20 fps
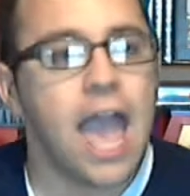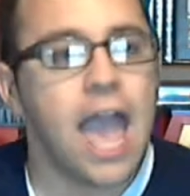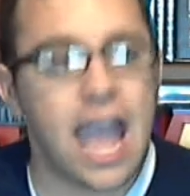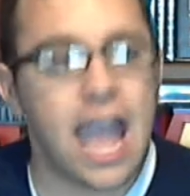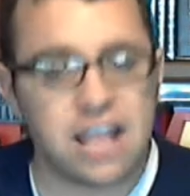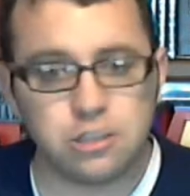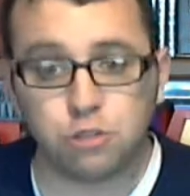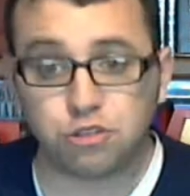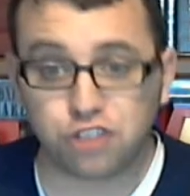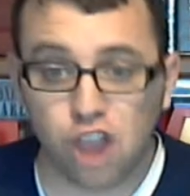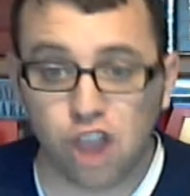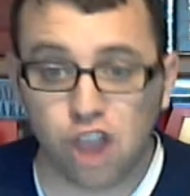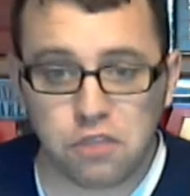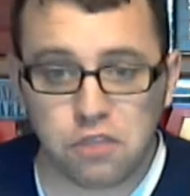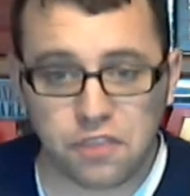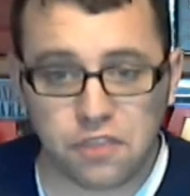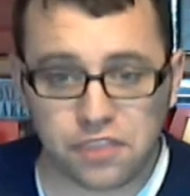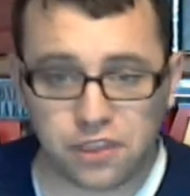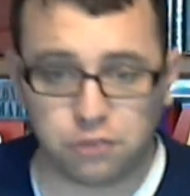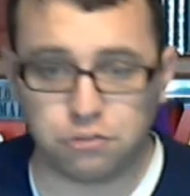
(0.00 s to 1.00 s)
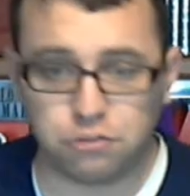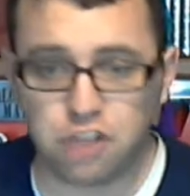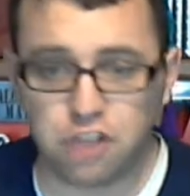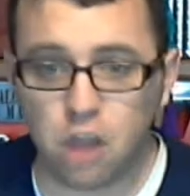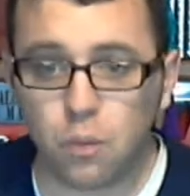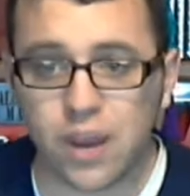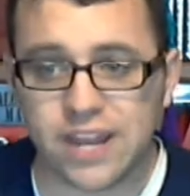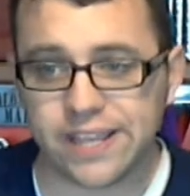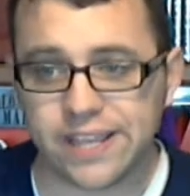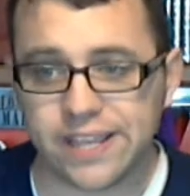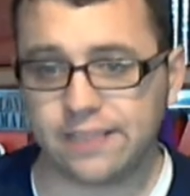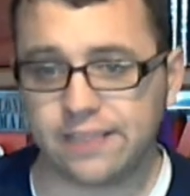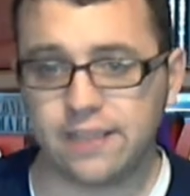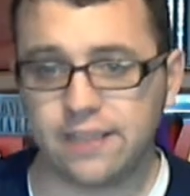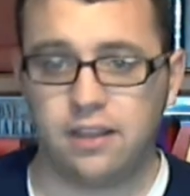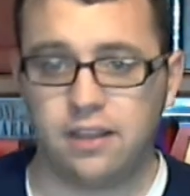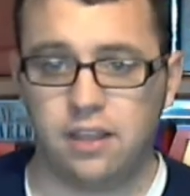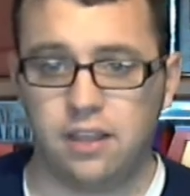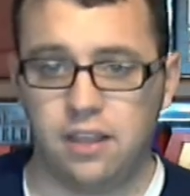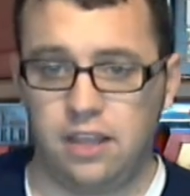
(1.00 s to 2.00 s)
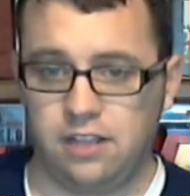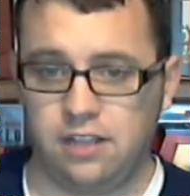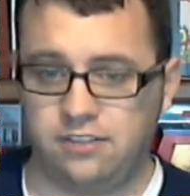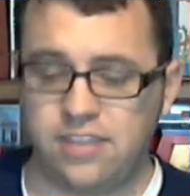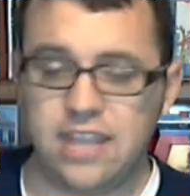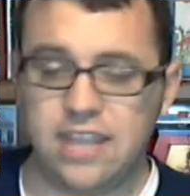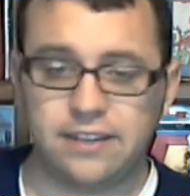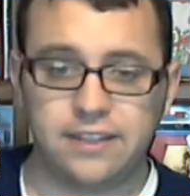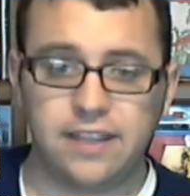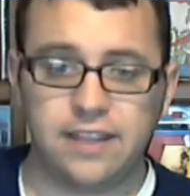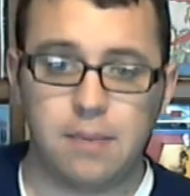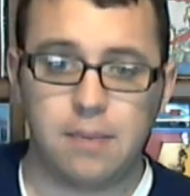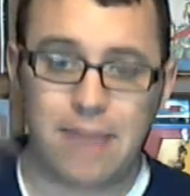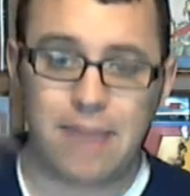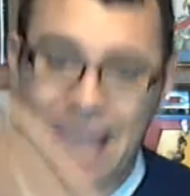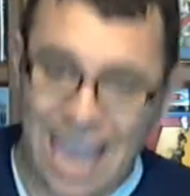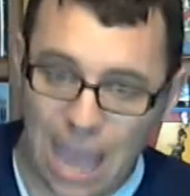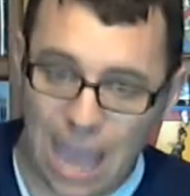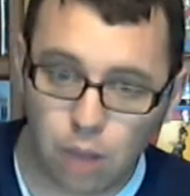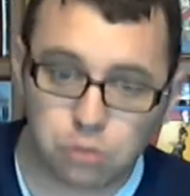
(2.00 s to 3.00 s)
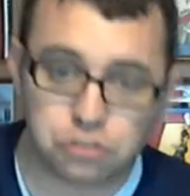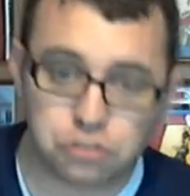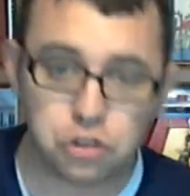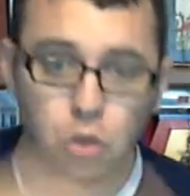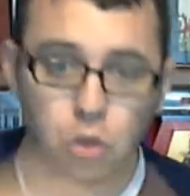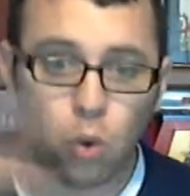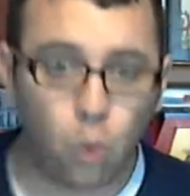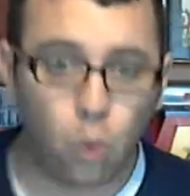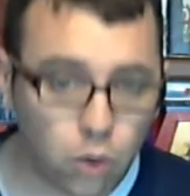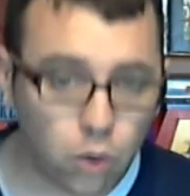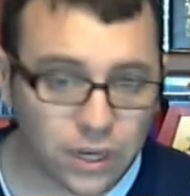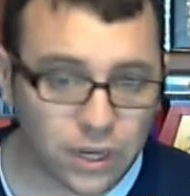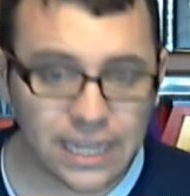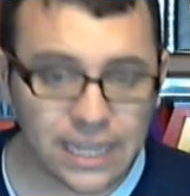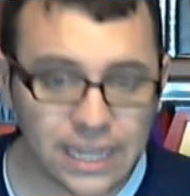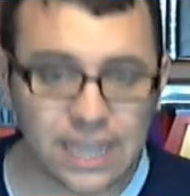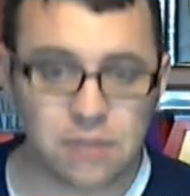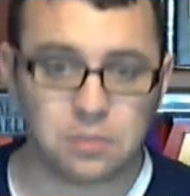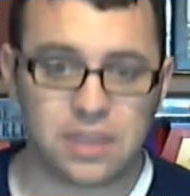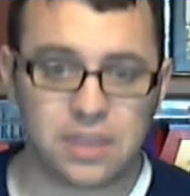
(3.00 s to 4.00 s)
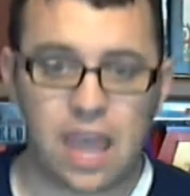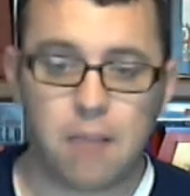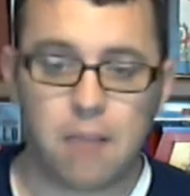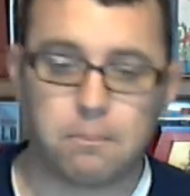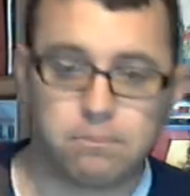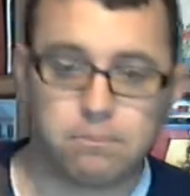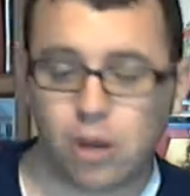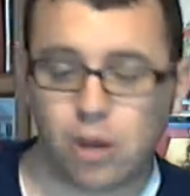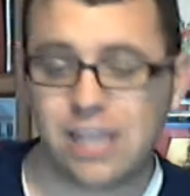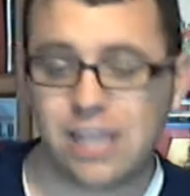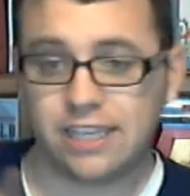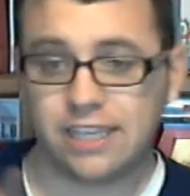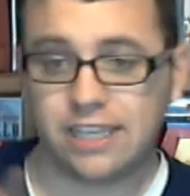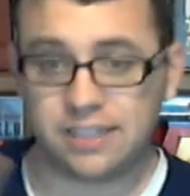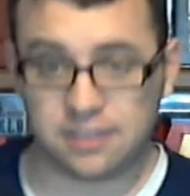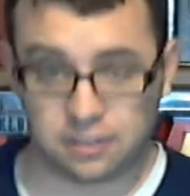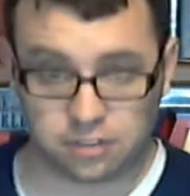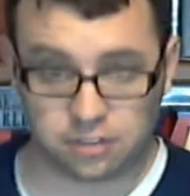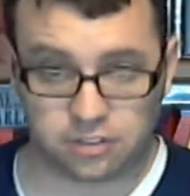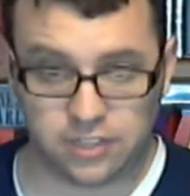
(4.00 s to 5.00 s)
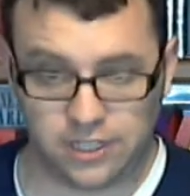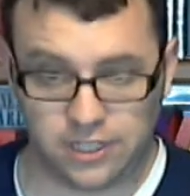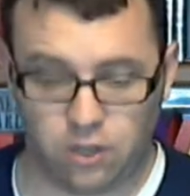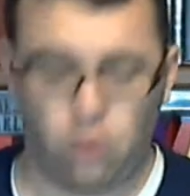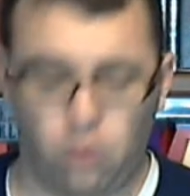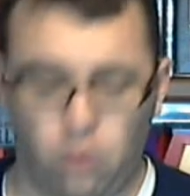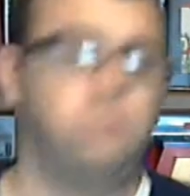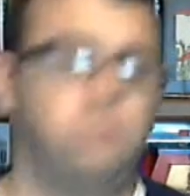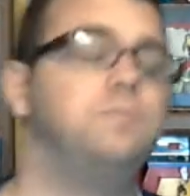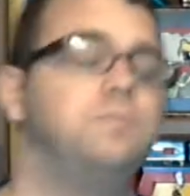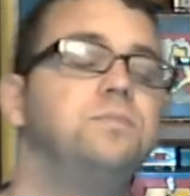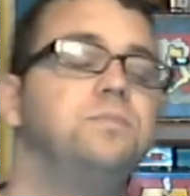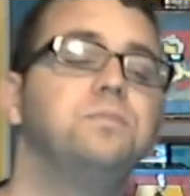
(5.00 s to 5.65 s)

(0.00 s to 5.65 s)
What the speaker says: And you show that there's no way to get take the gum out or in without breaking the seal.